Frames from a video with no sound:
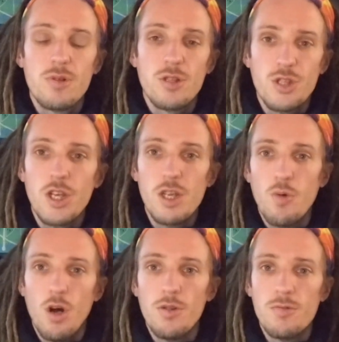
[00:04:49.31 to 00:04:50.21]

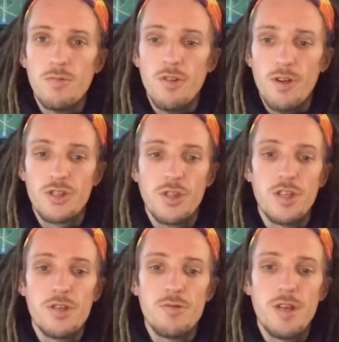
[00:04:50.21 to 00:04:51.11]
continue on with the rest of
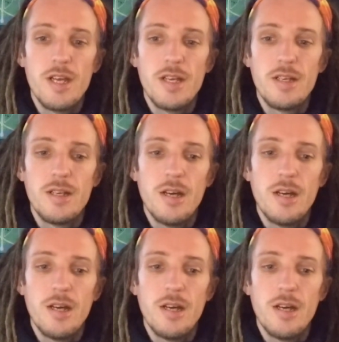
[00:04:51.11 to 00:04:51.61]
the unit,